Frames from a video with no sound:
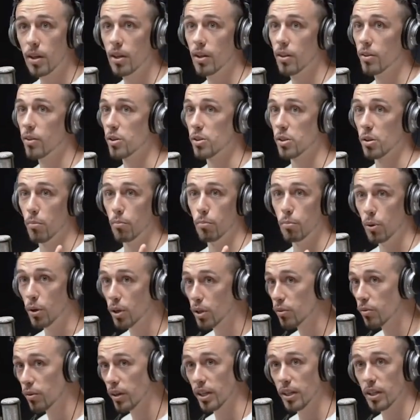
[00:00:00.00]
Mm-hmm. There's a
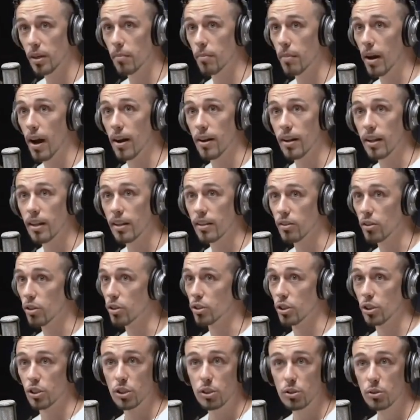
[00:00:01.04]
book written about it.
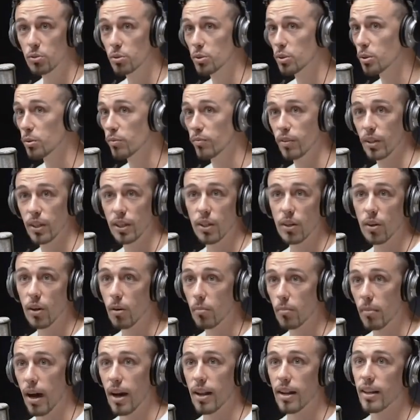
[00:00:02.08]
There's a YouTube video
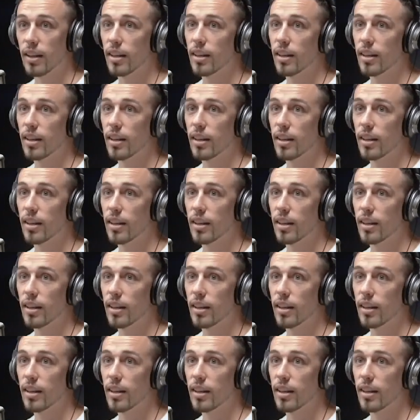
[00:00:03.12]
about there's it.